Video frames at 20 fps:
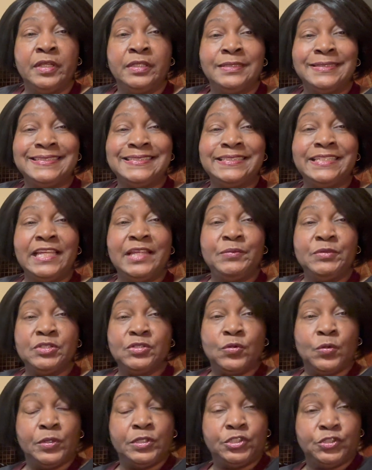The steam is
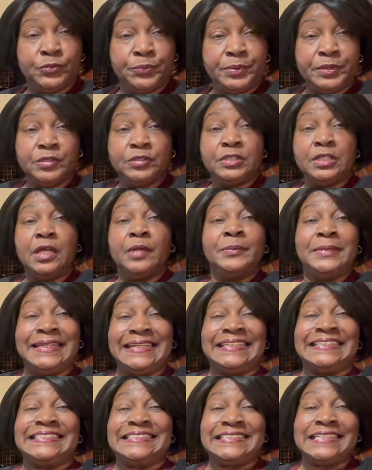going to build up
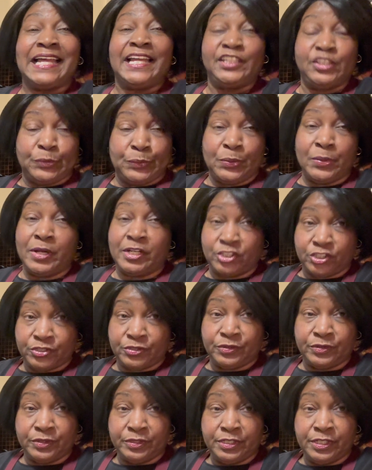inside the
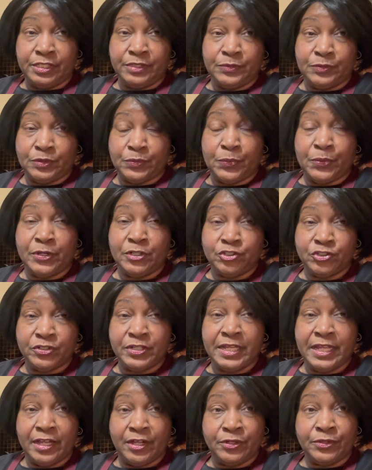pressure
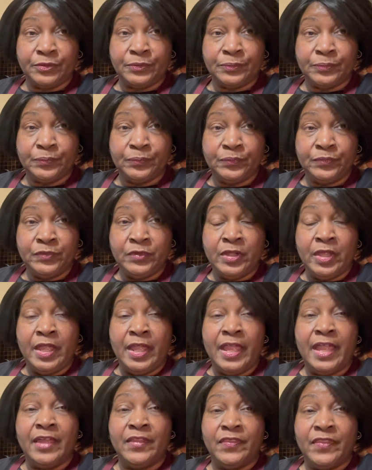canner.
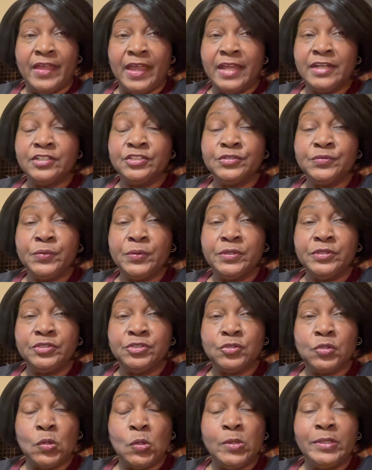And that is what is
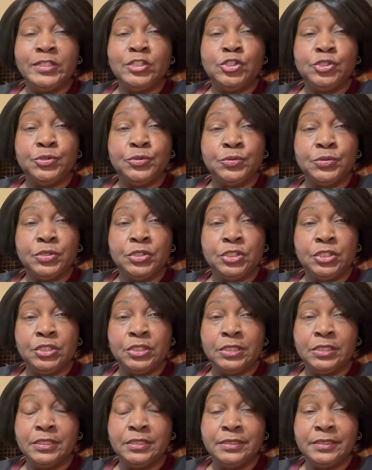going to
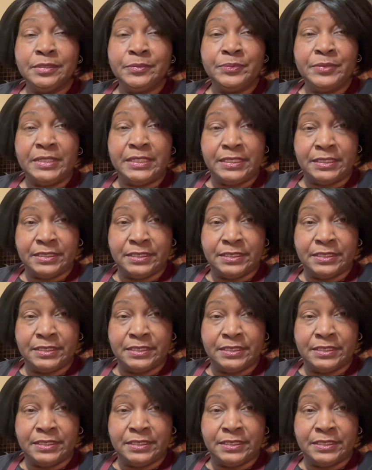cook the meat.